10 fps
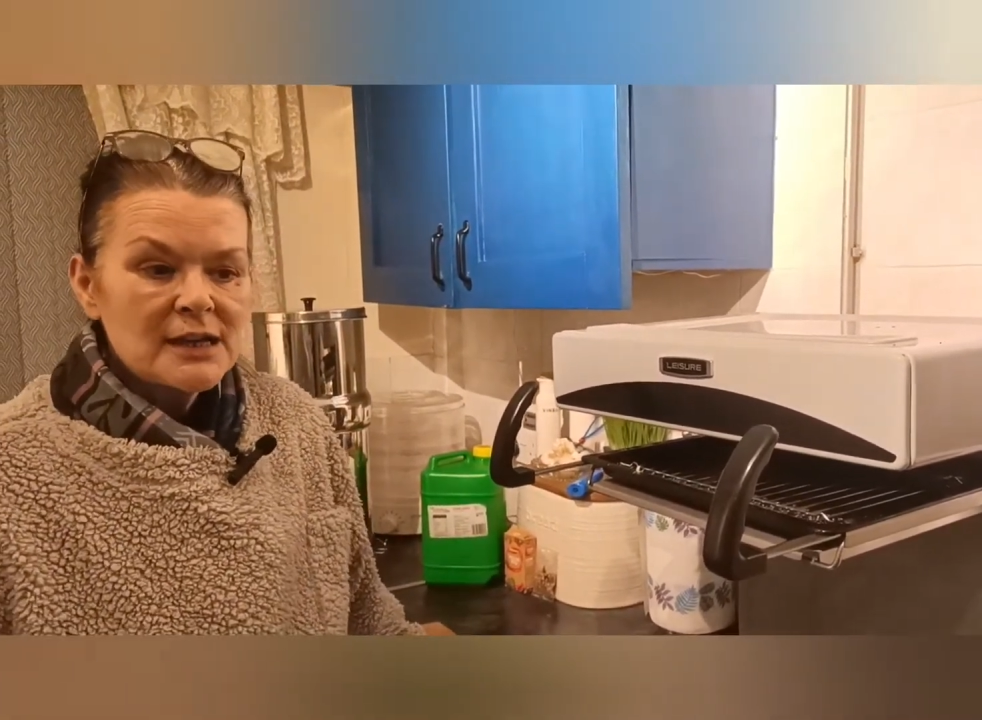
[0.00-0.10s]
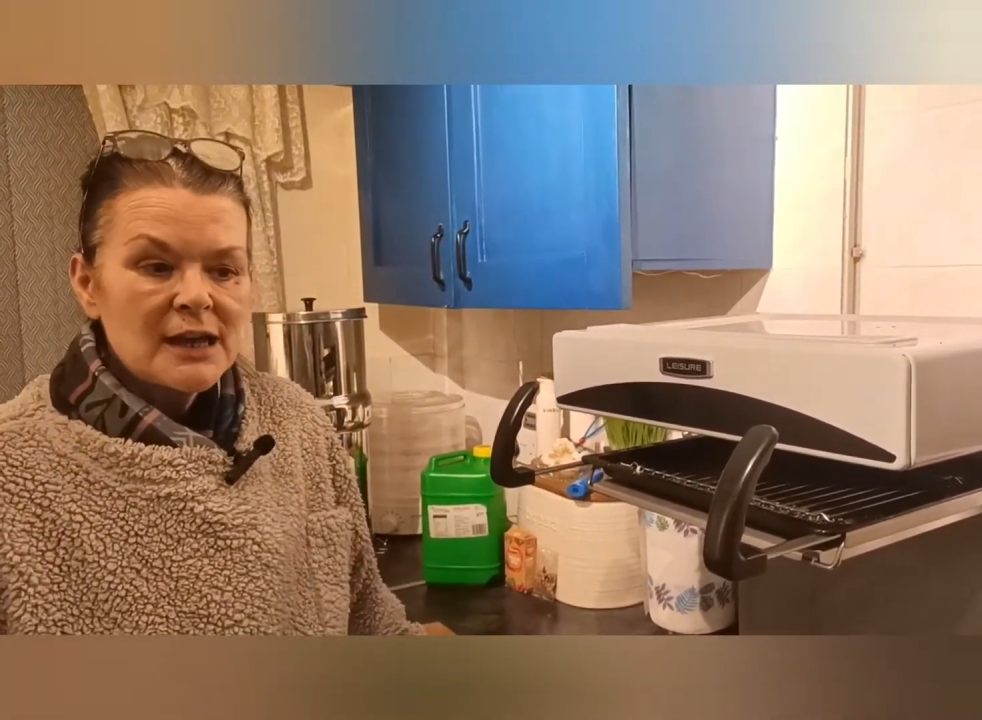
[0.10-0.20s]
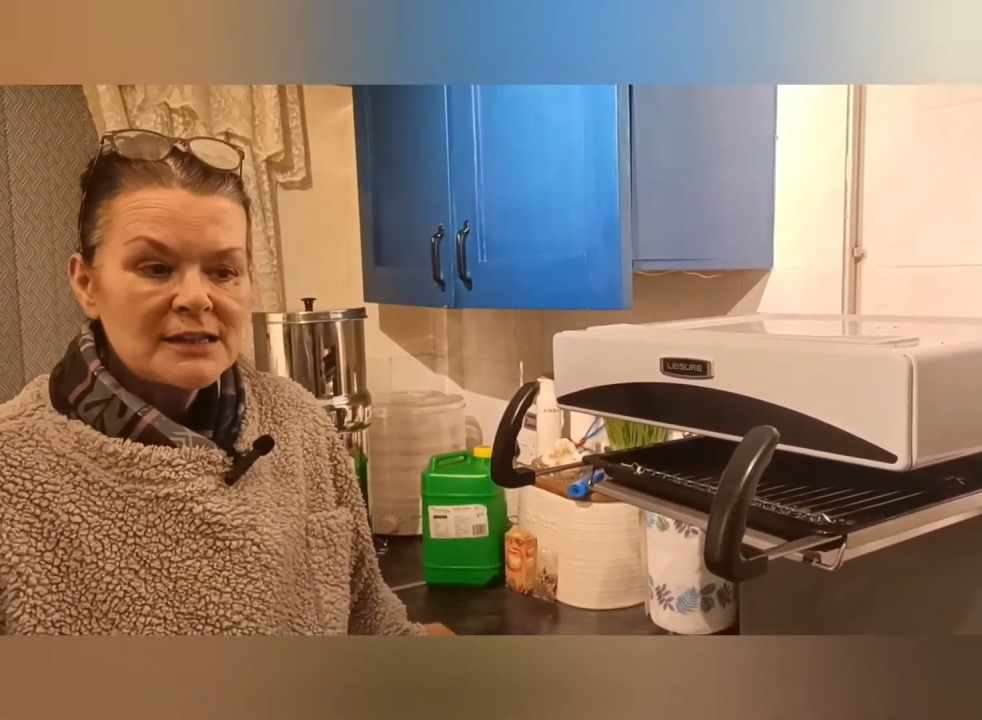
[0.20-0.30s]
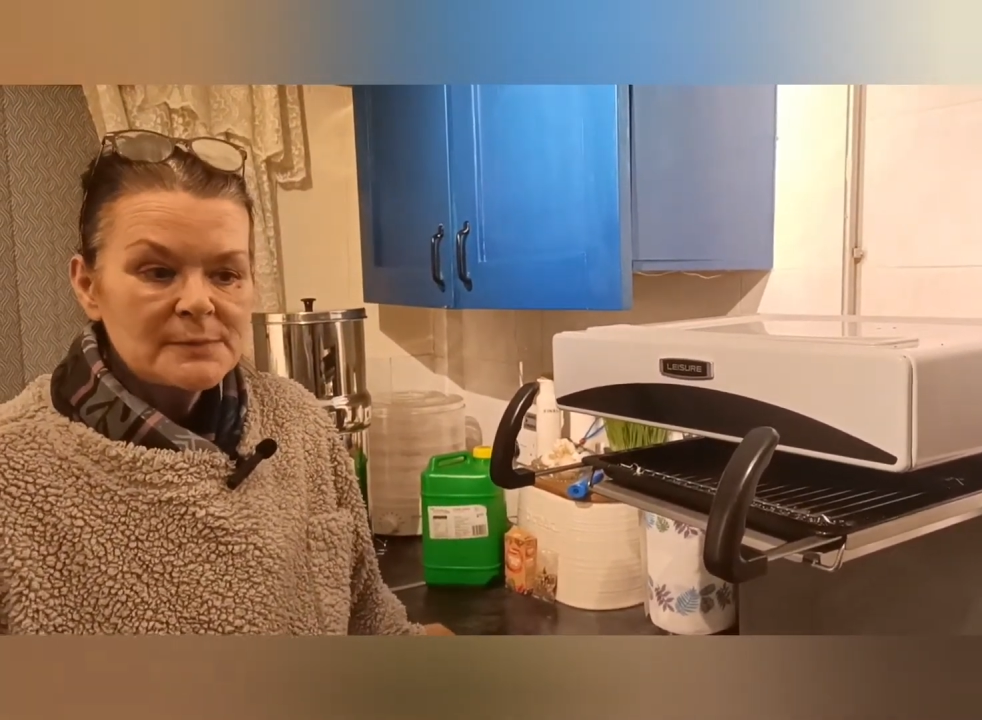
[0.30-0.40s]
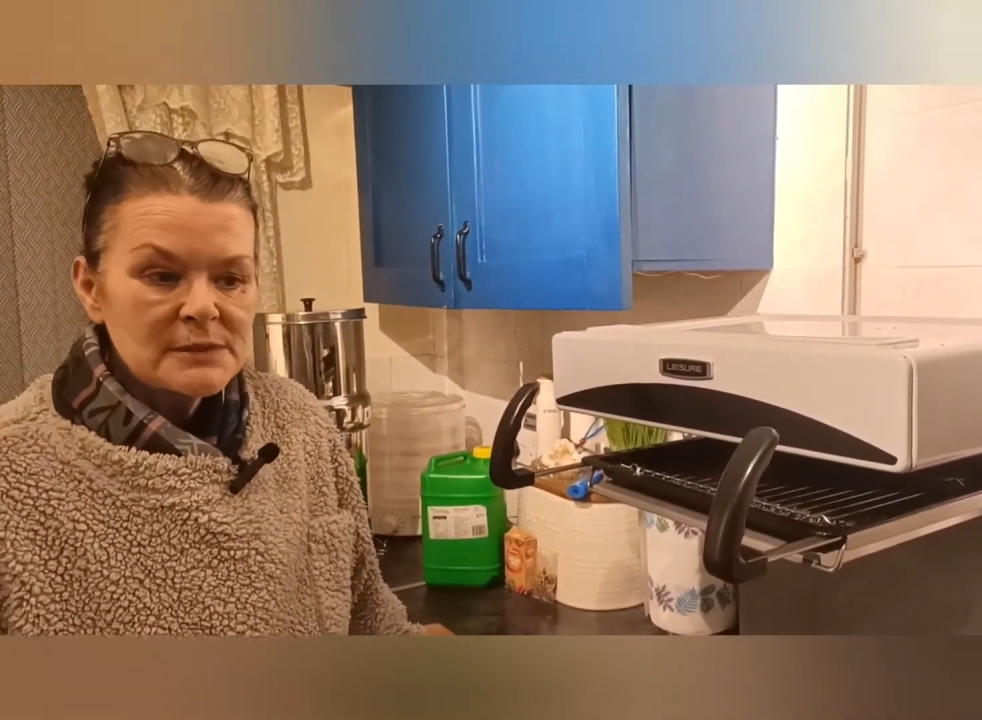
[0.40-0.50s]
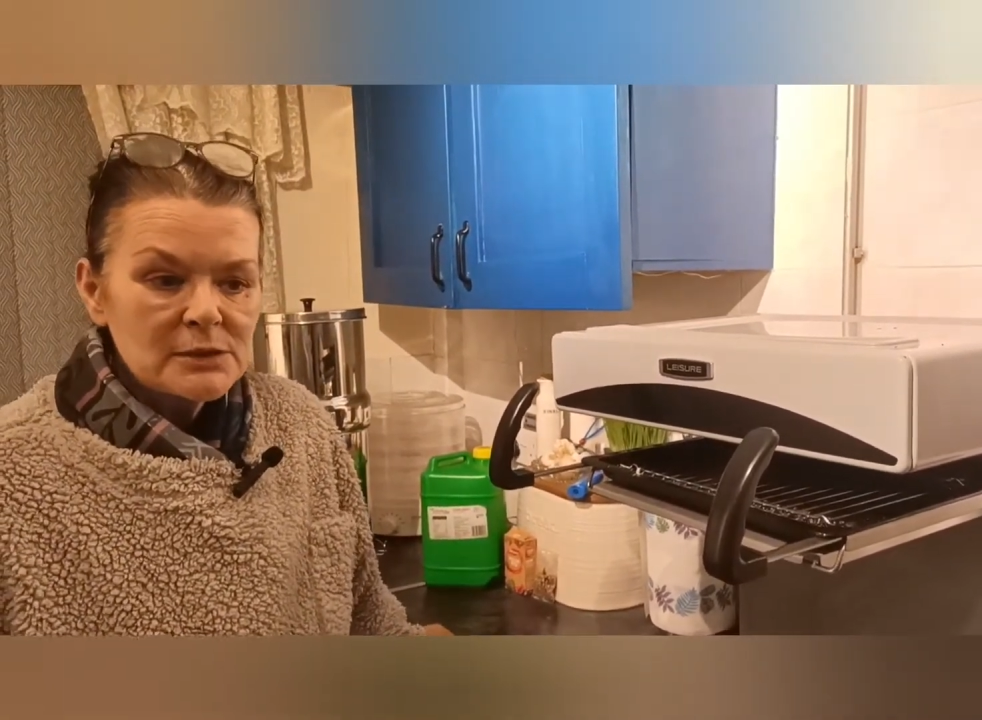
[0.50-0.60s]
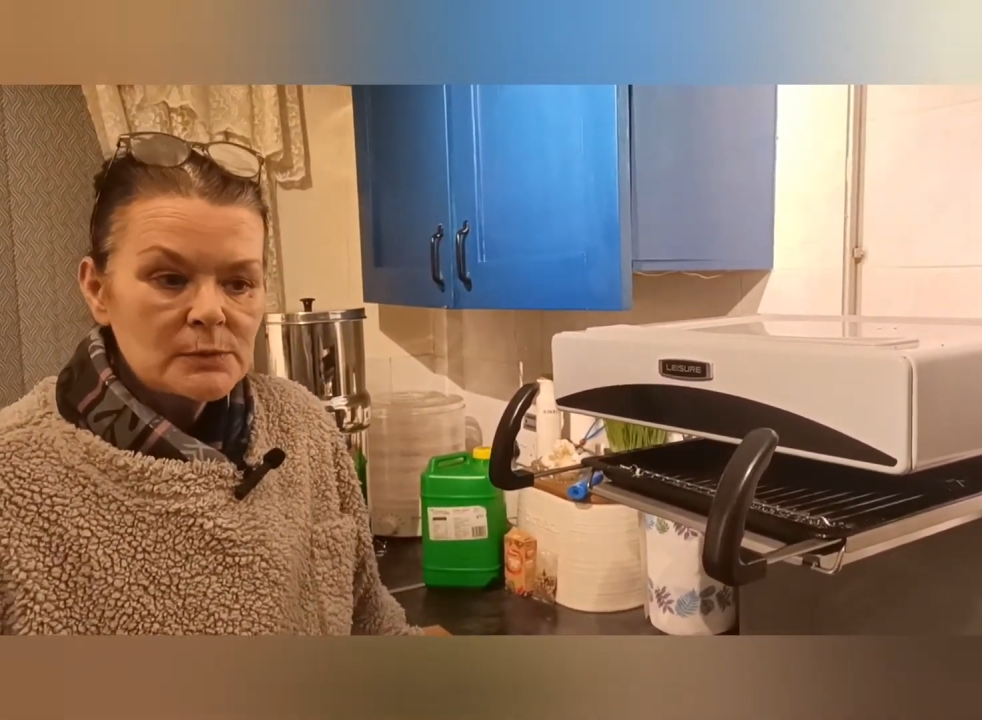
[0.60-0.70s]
will last me